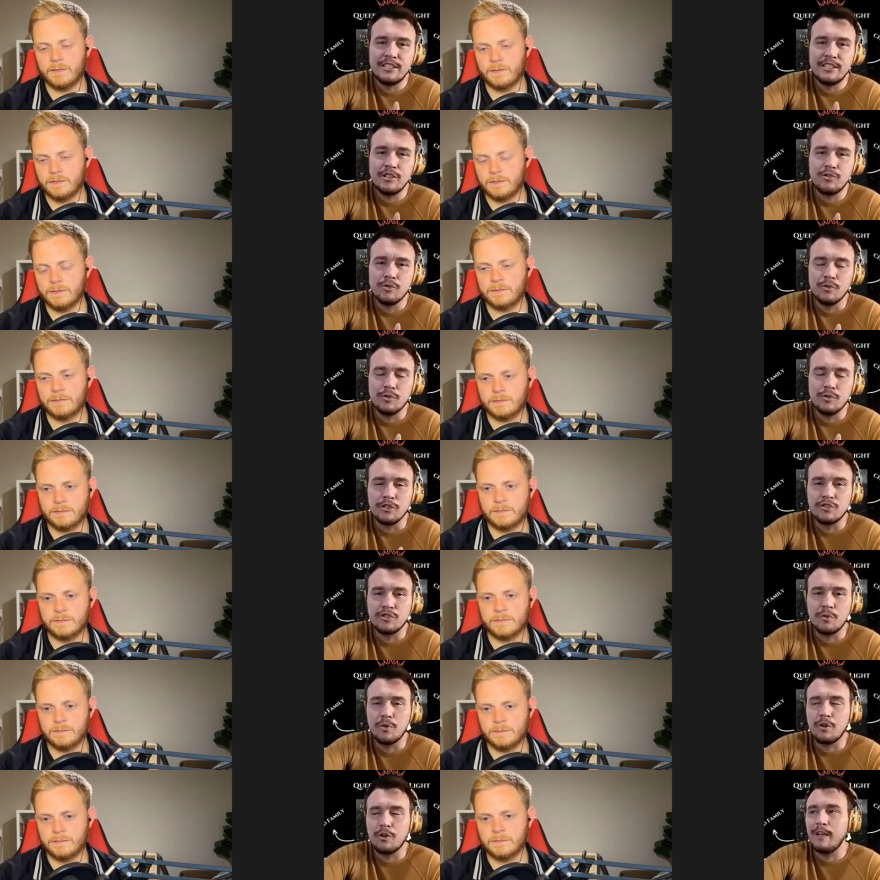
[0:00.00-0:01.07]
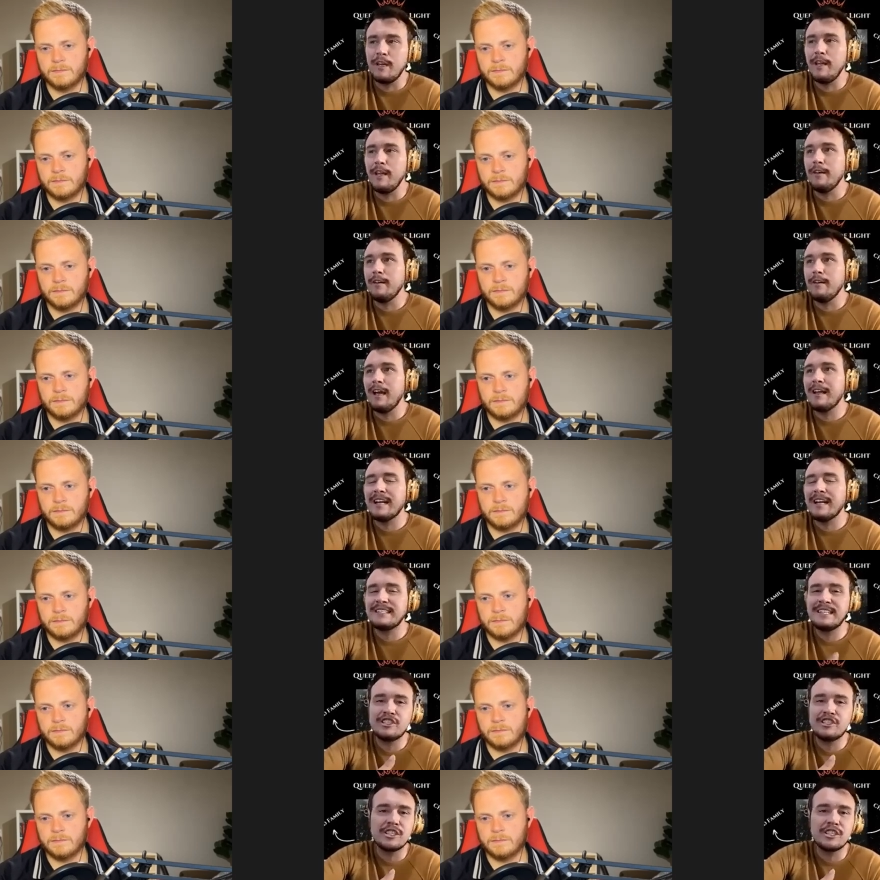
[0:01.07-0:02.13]
Speaker 1: it's a dual sword, and I
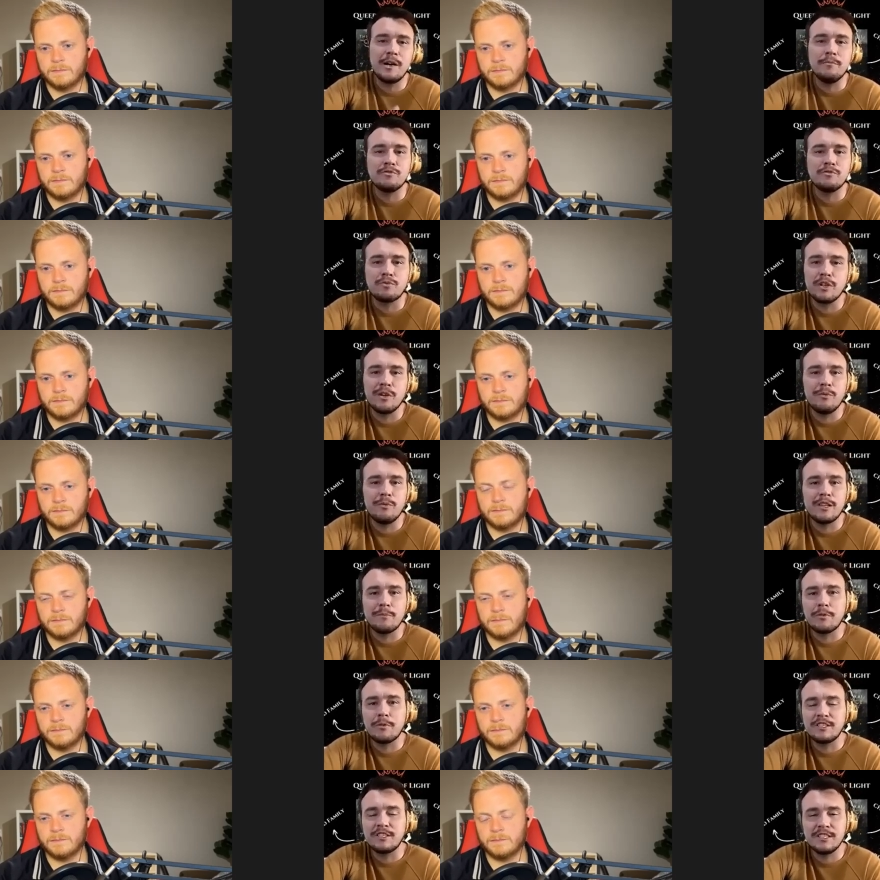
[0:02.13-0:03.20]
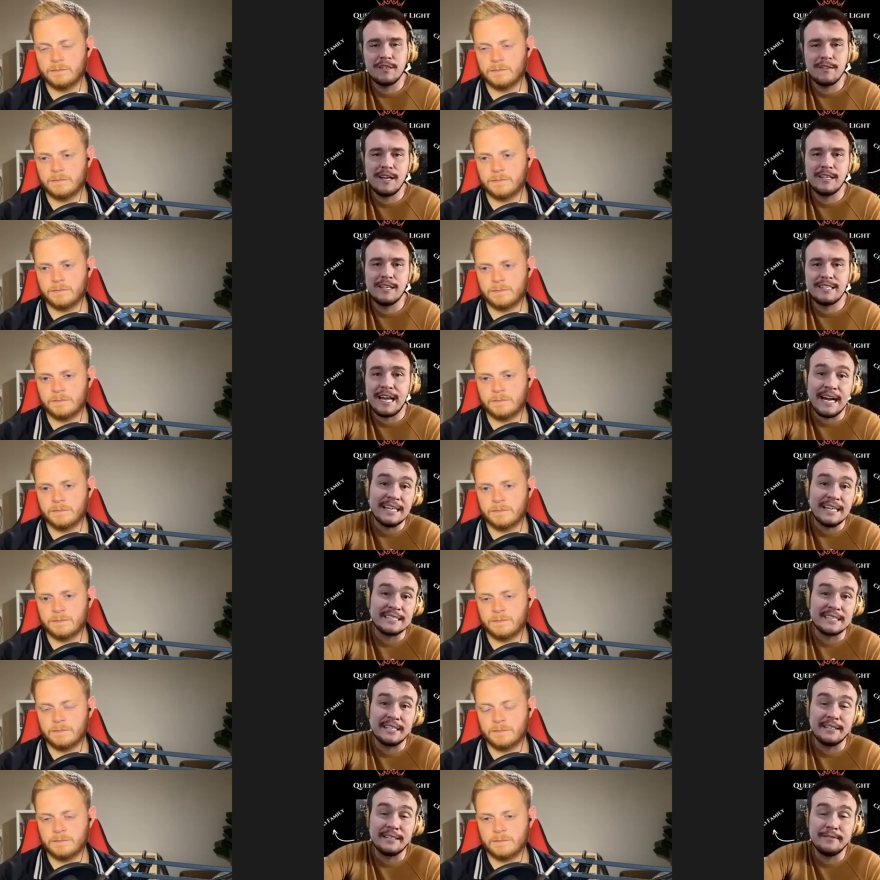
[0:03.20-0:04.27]
guess that just comes really with the person that.
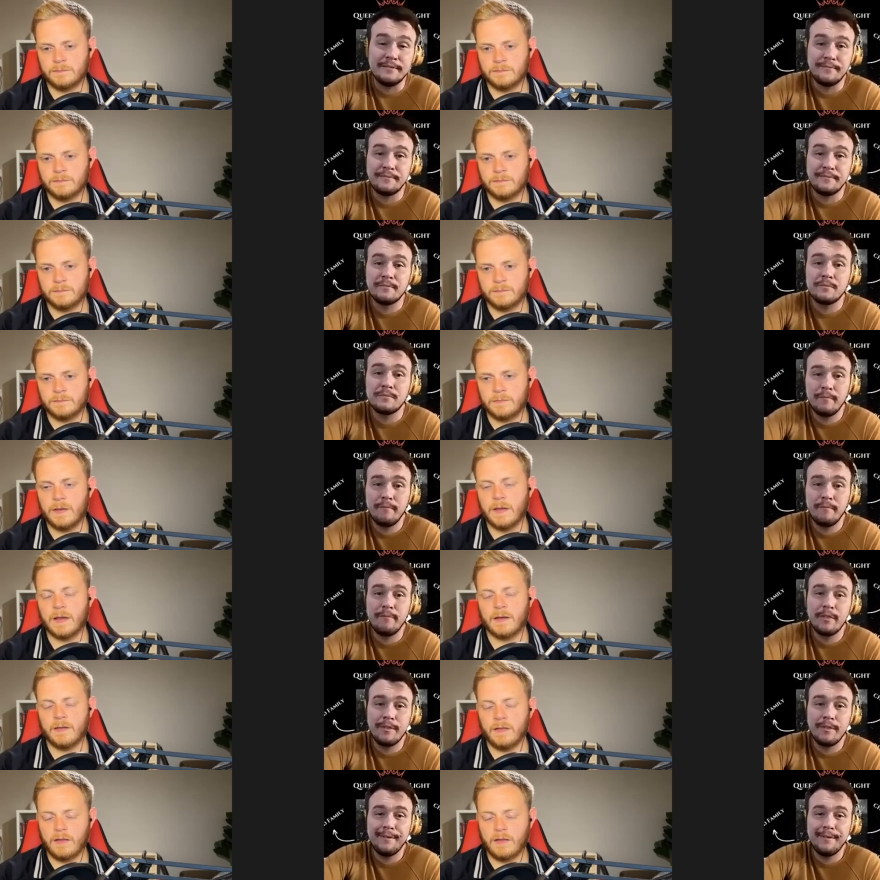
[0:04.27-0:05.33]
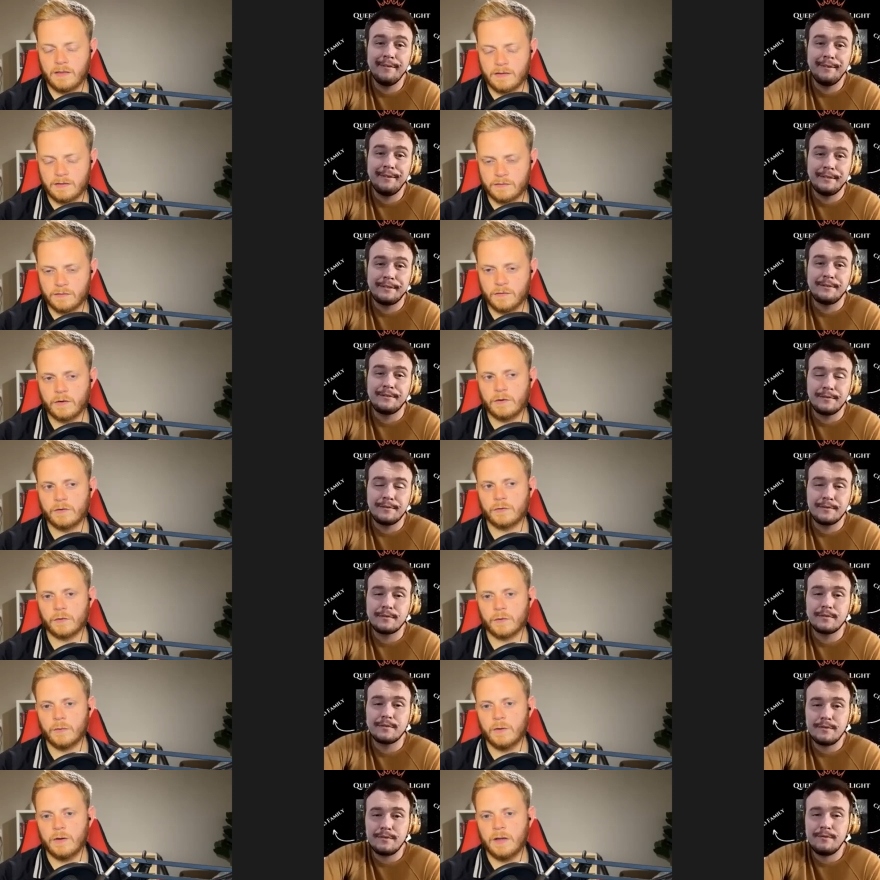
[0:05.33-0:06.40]
Speaker 2: Yeah, that's very
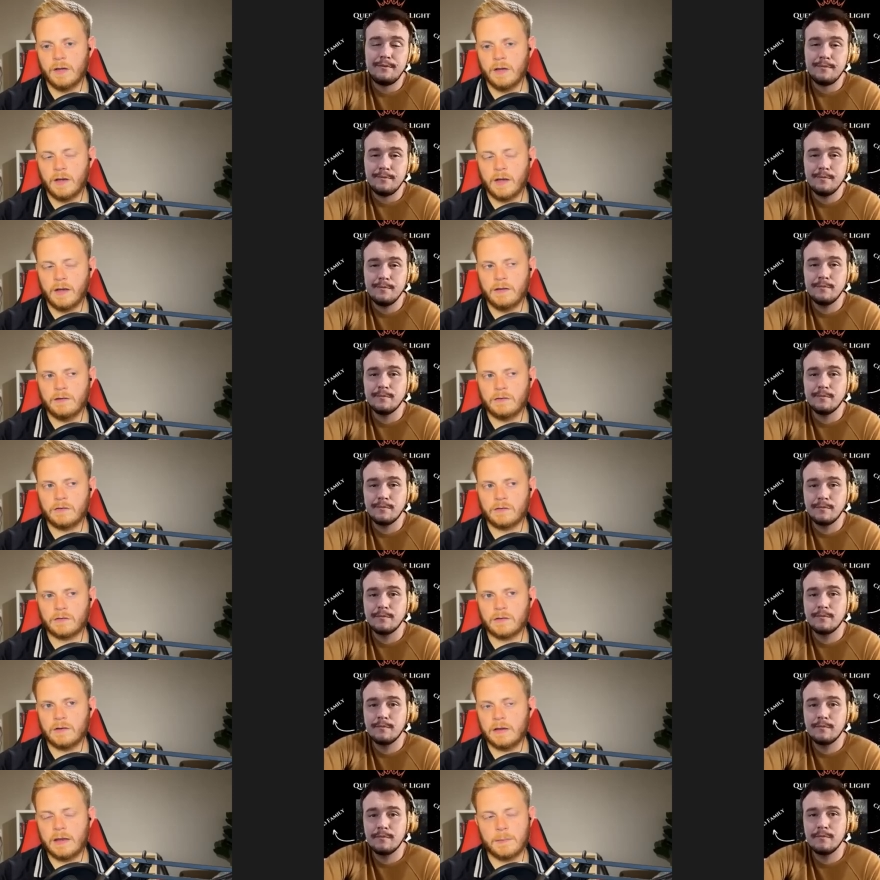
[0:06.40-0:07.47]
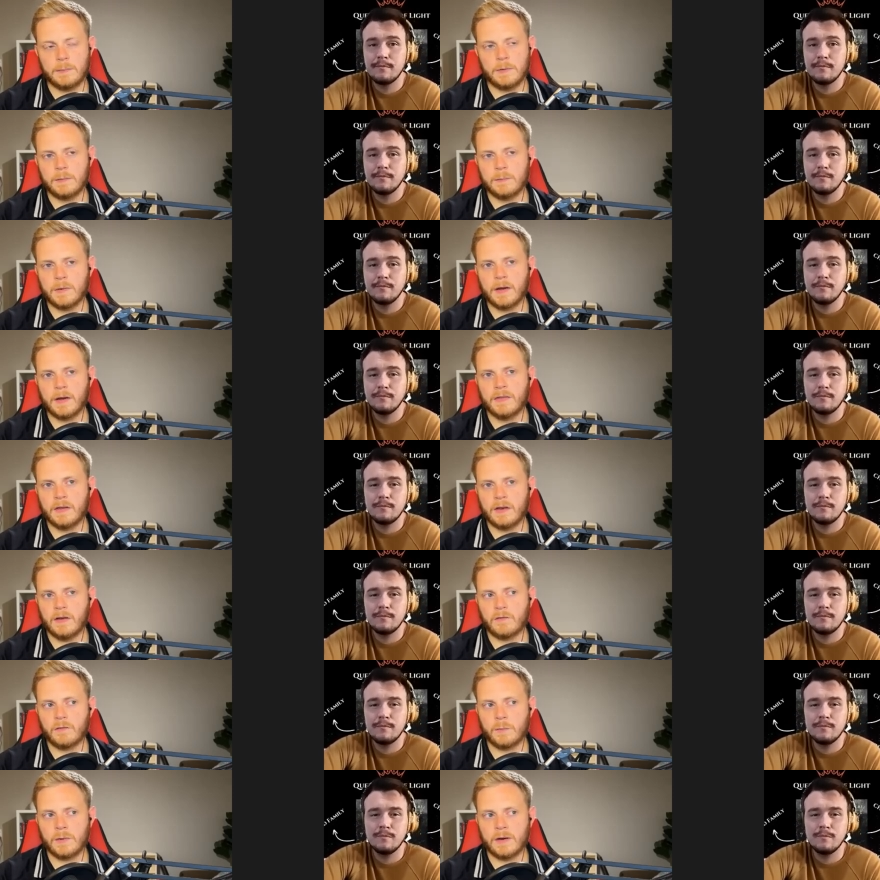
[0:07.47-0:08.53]
true. I, just keeping in mind that
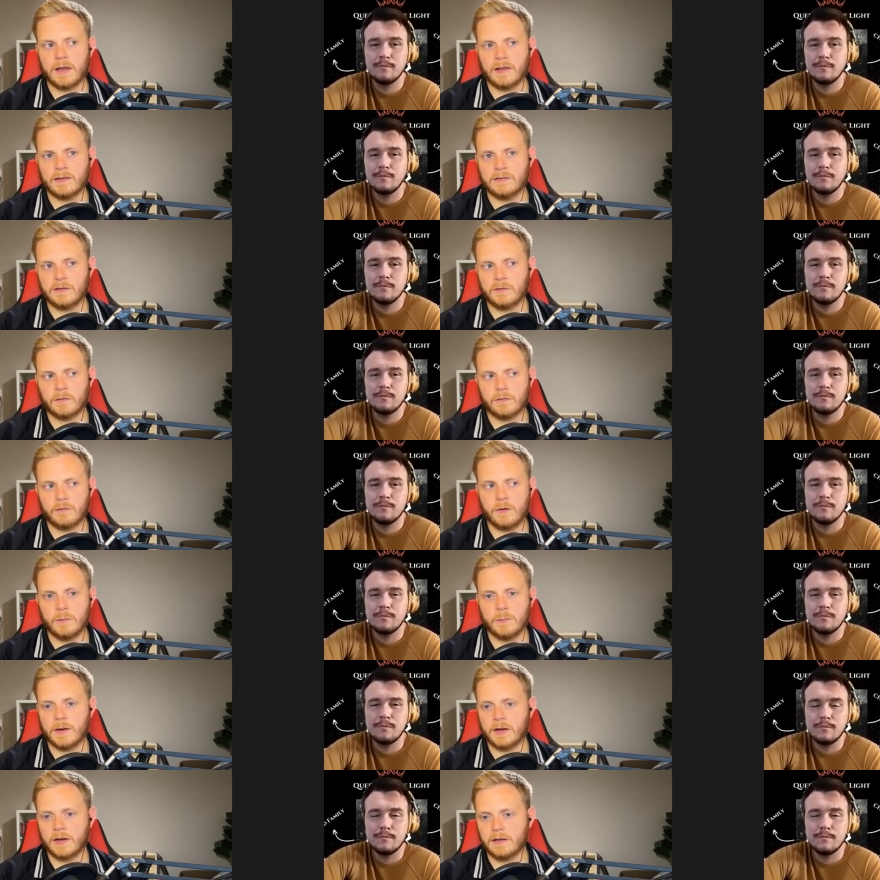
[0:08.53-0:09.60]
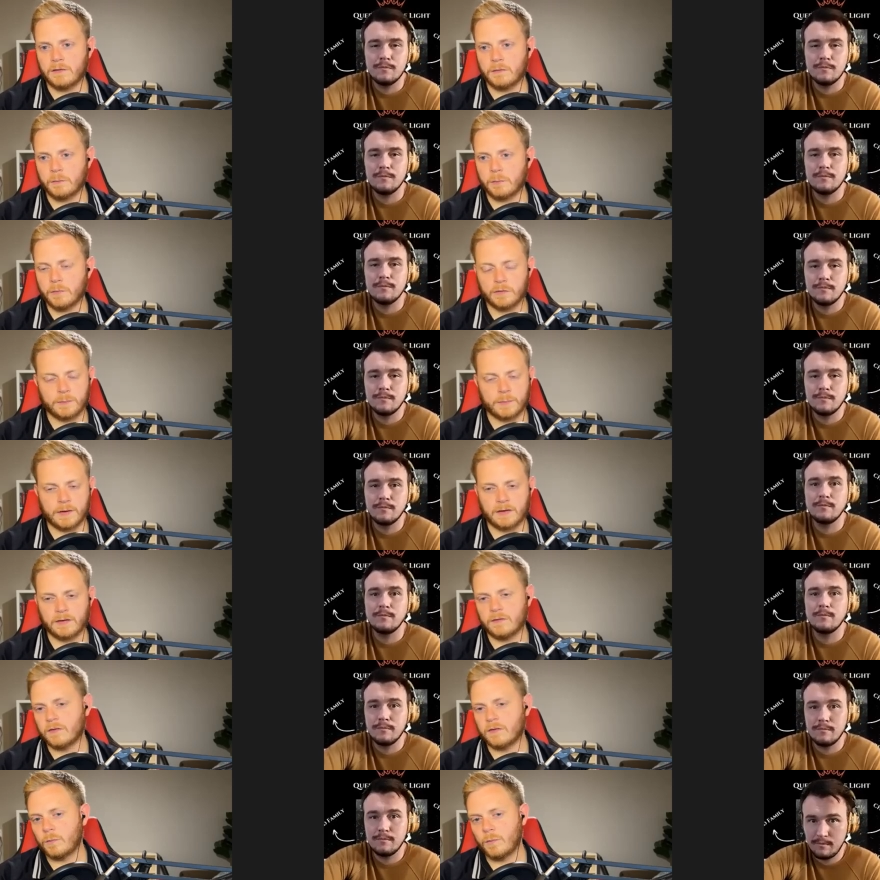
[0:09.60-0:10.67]
everybody has different feedback and different
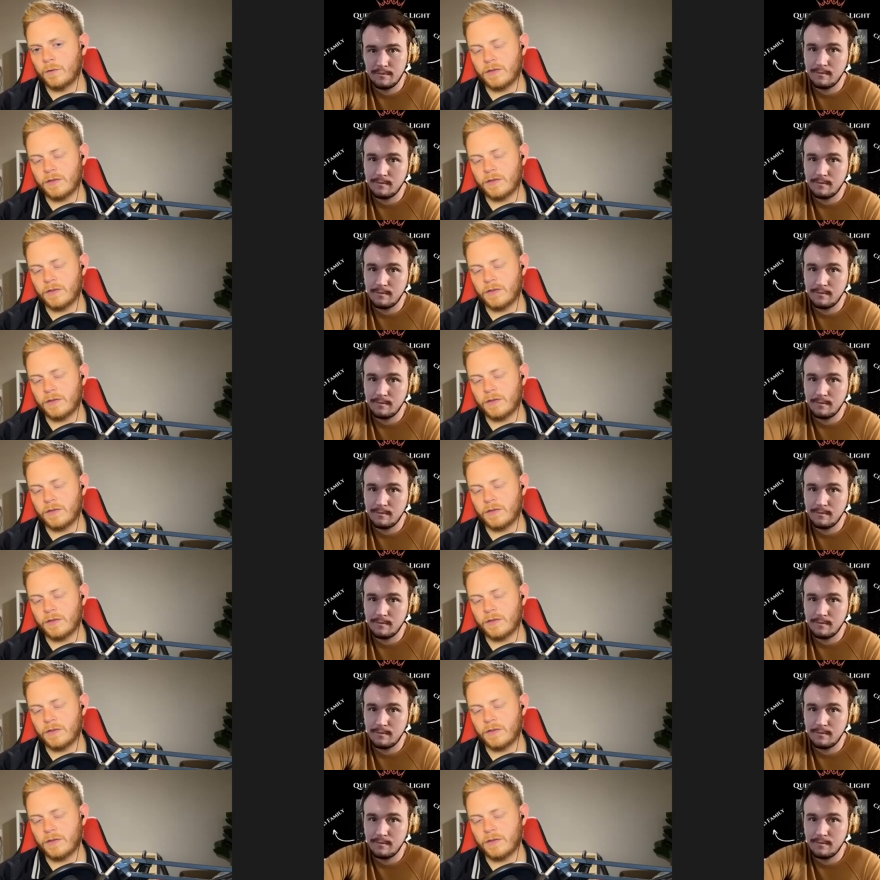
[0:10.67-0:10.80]
perspectives on